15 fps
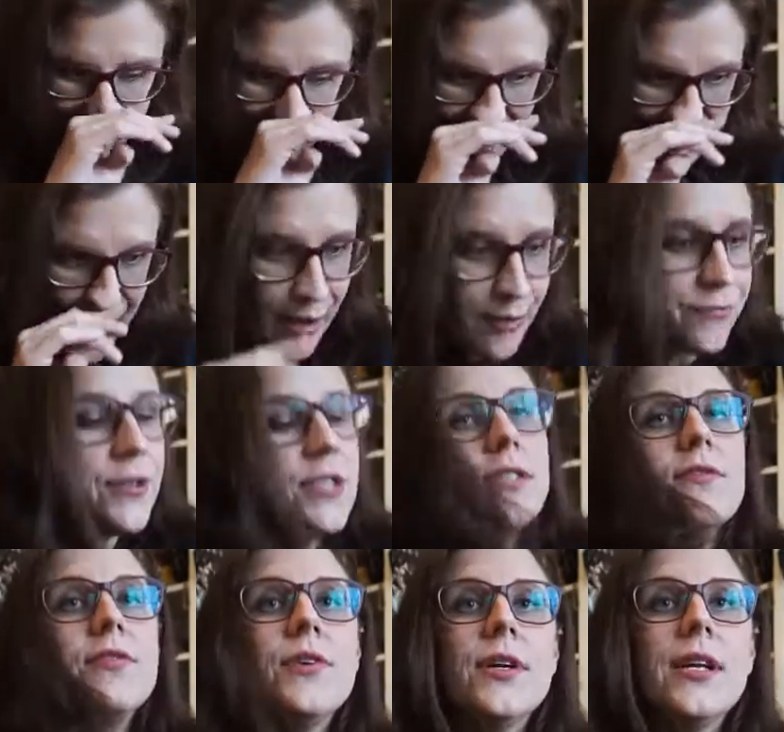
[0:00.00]
Uh,
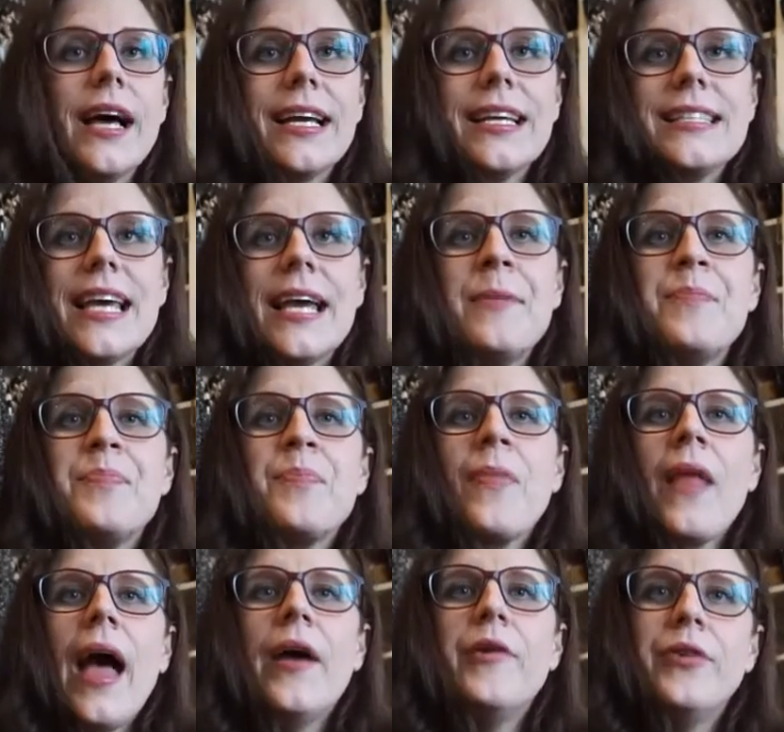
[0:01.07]
first of all I can say
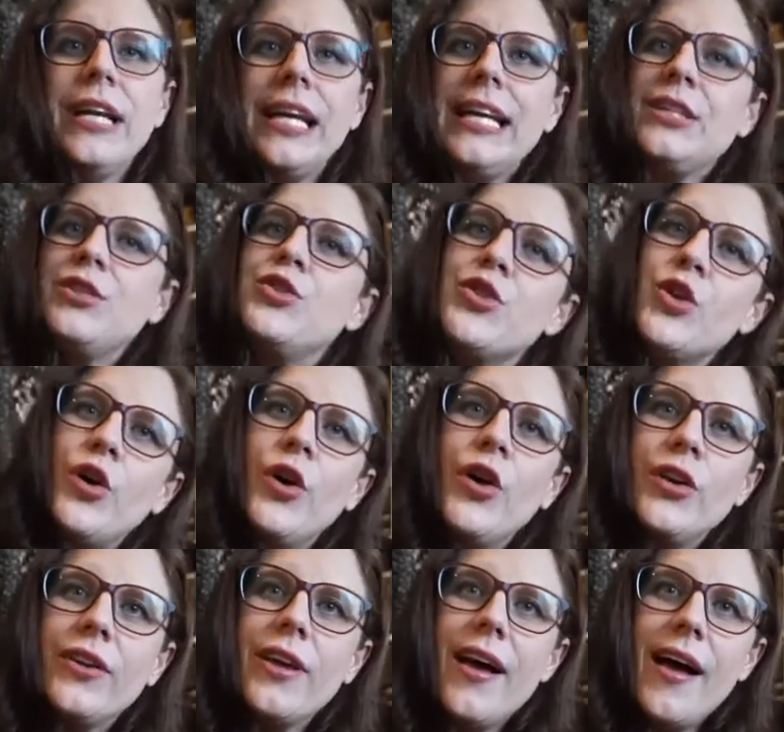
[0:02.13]
I really
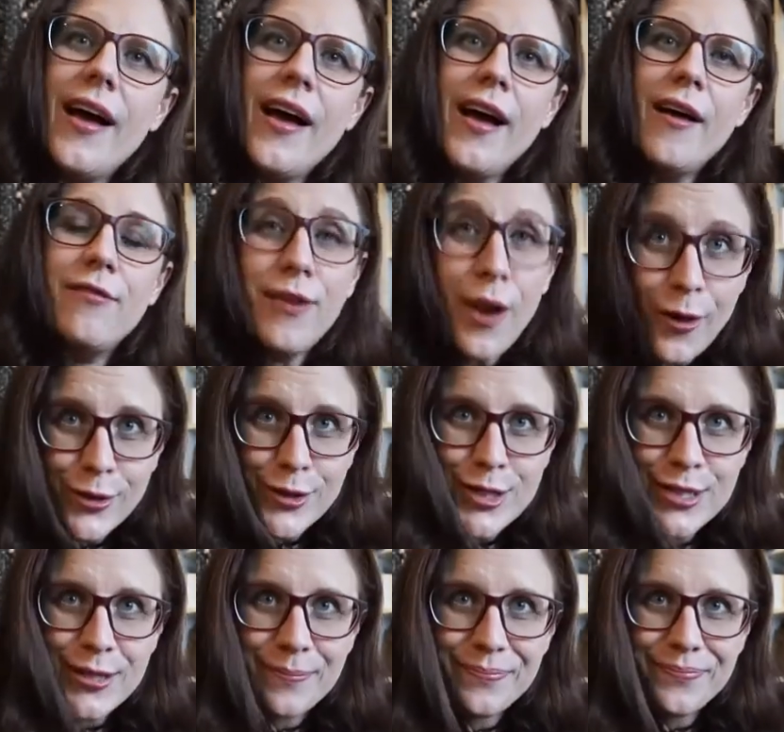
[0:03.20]
enjoyed uh,
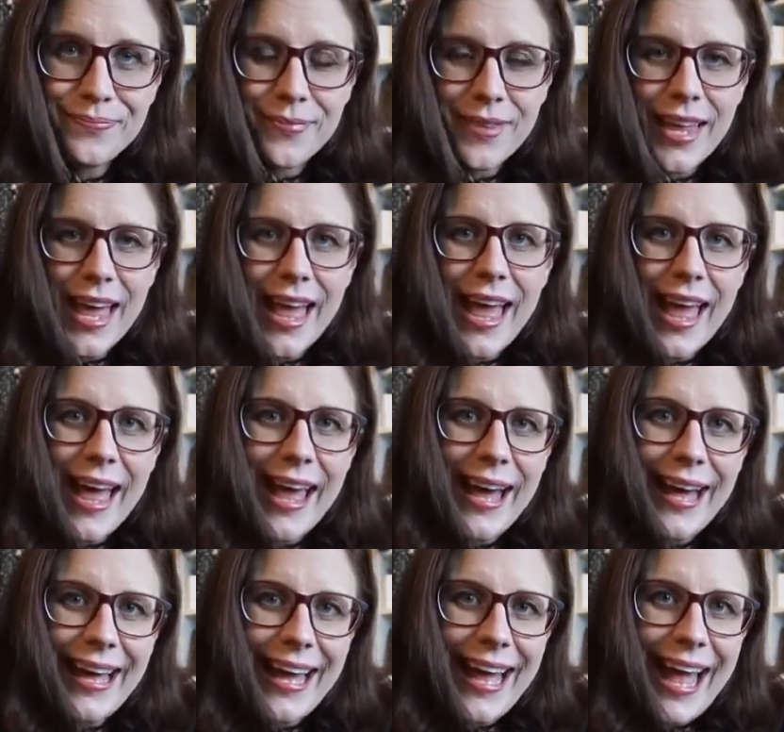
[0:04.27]
vlogs
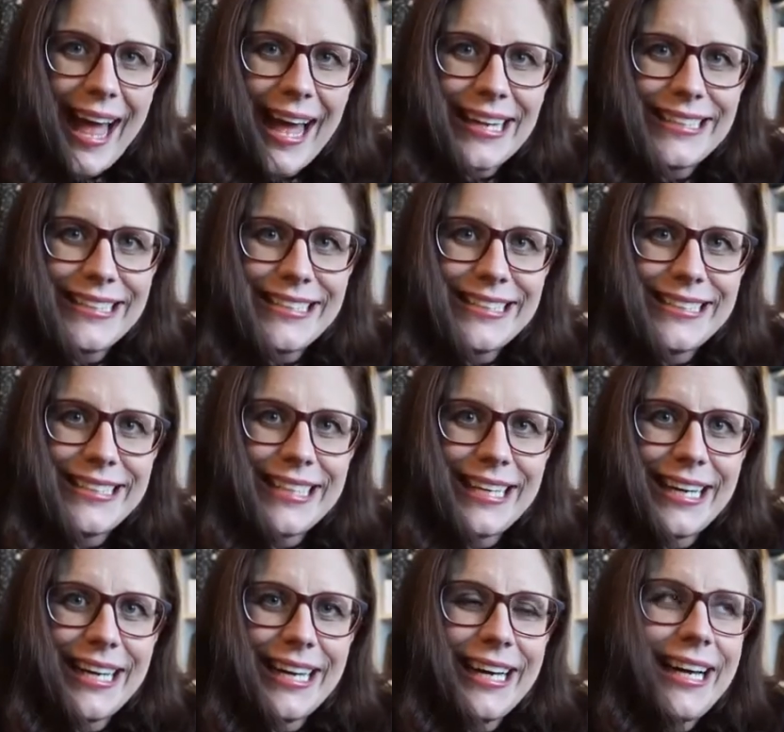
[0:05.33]
uh, and
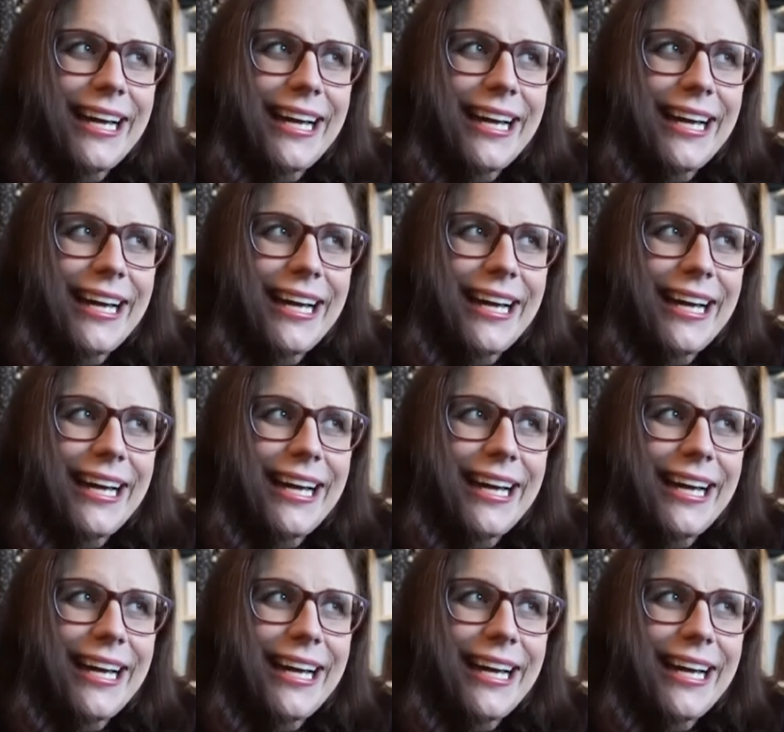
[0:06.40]
uh,